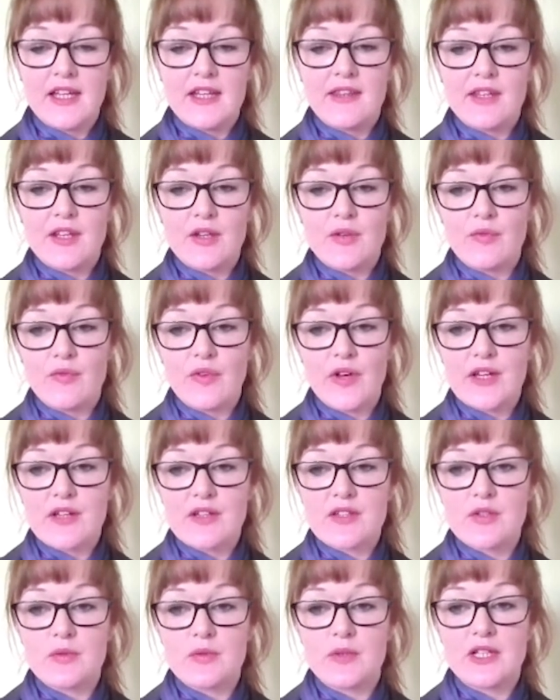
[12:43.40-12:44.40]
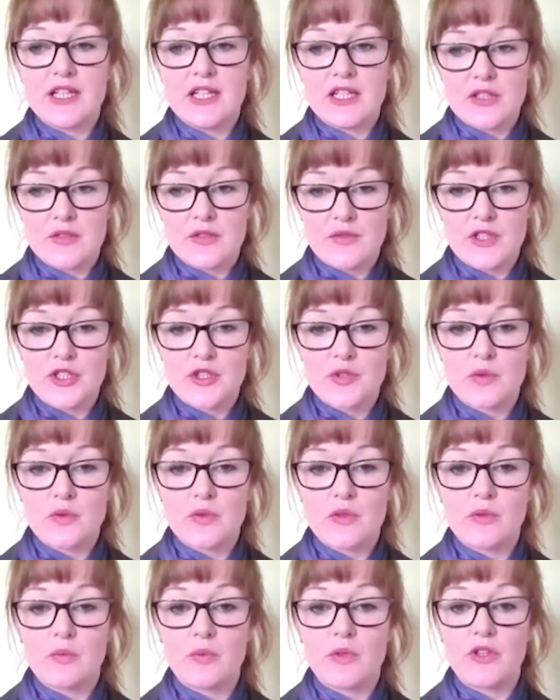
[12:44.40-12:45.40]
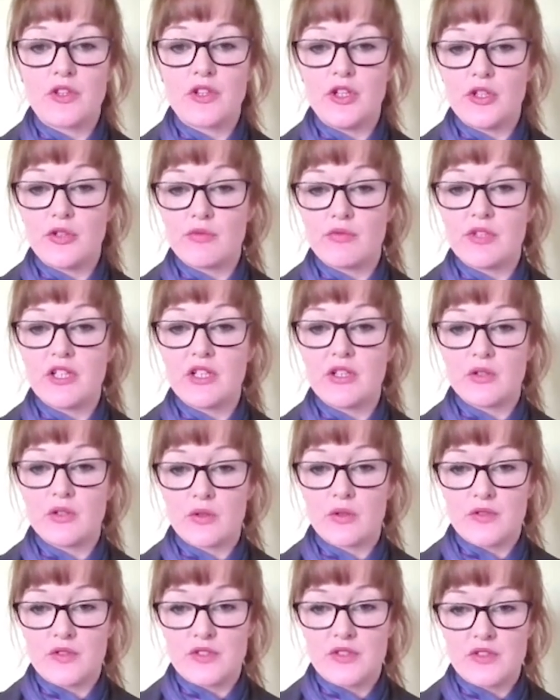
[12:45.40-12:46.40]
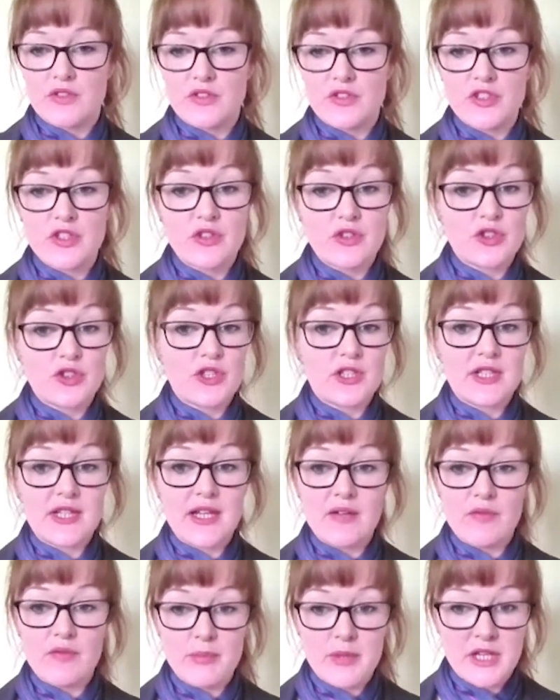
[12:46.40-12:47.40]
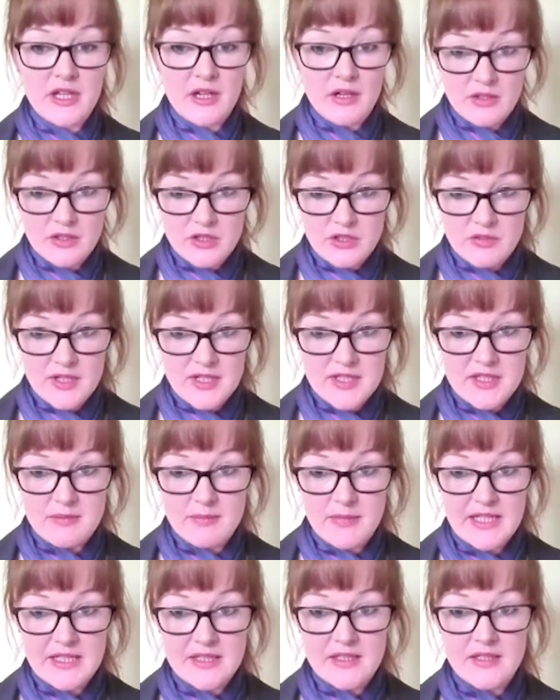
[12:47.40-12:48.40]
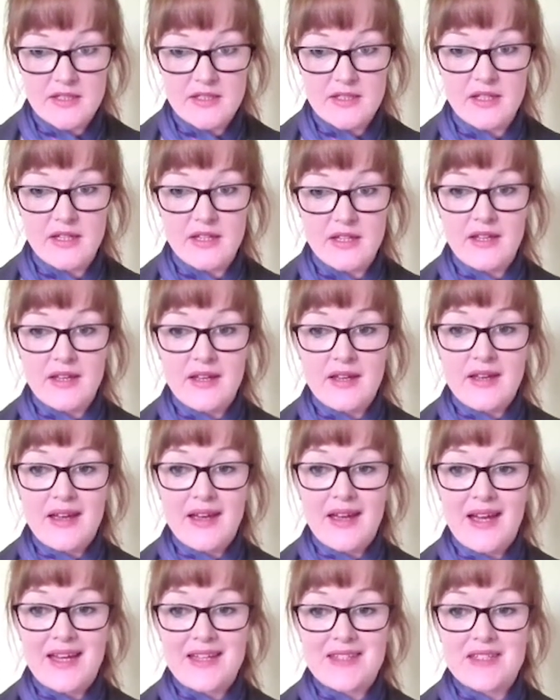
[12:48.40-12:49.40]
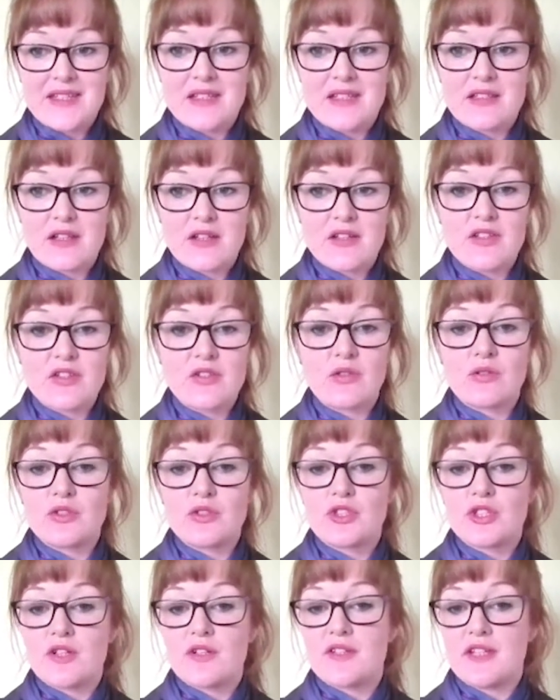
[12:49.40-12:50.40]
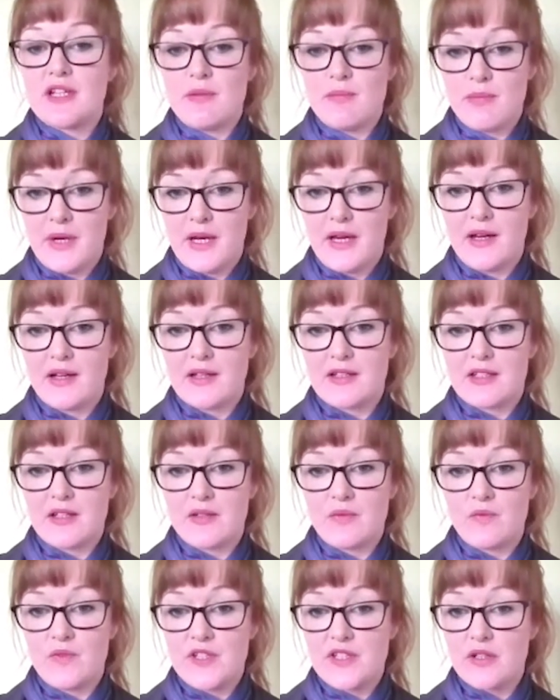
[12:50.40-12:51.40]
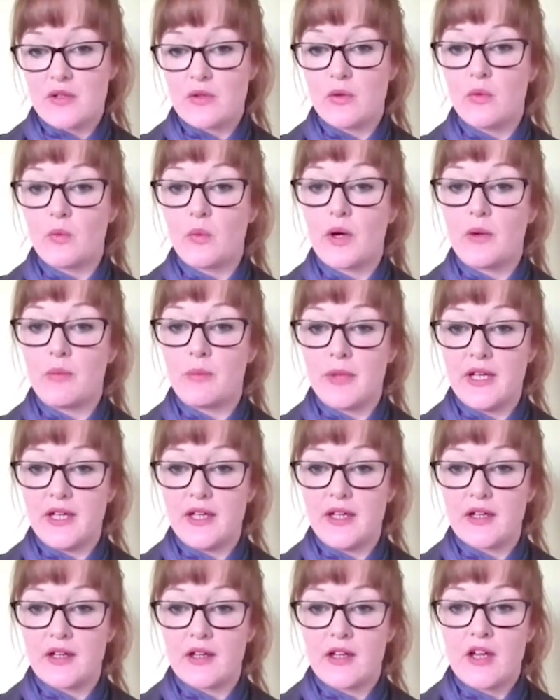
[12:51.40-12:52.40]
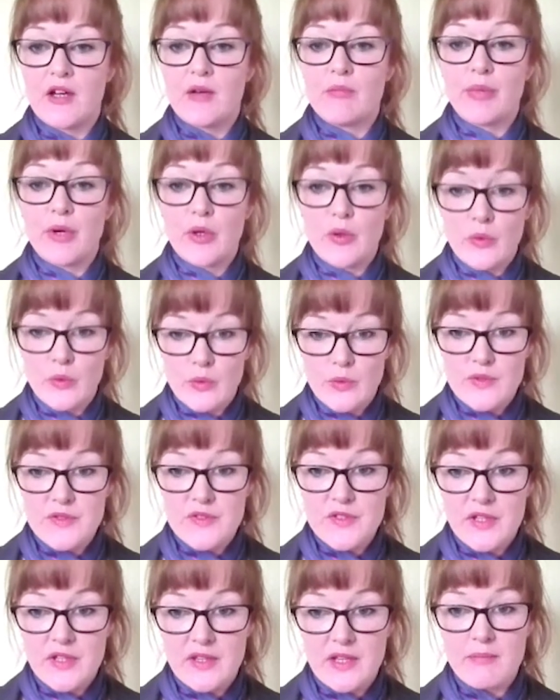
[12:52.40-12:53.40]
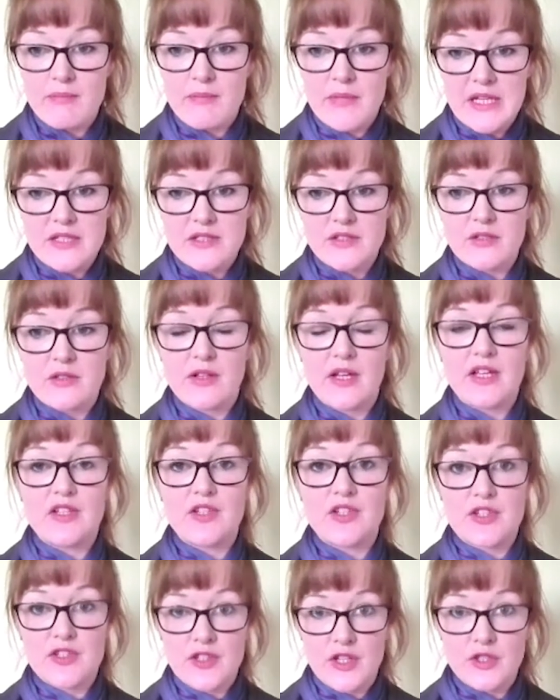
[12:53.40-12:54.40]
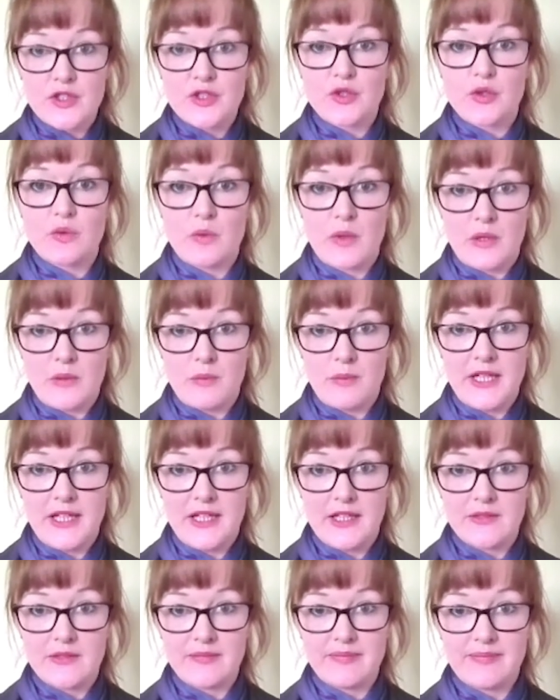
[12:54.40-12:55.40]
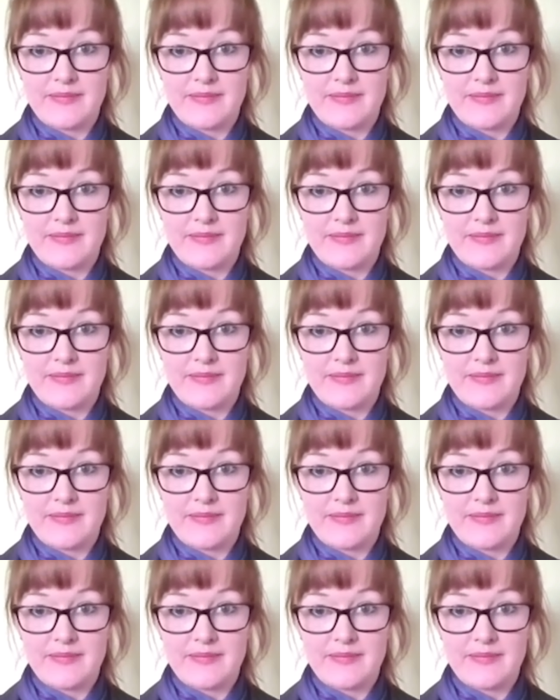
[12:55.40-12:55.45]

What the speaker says: The effects to an individual with urinary incontinence should never be underestimated, as it does not just impact their physical well-being, but also their mental and social well-being.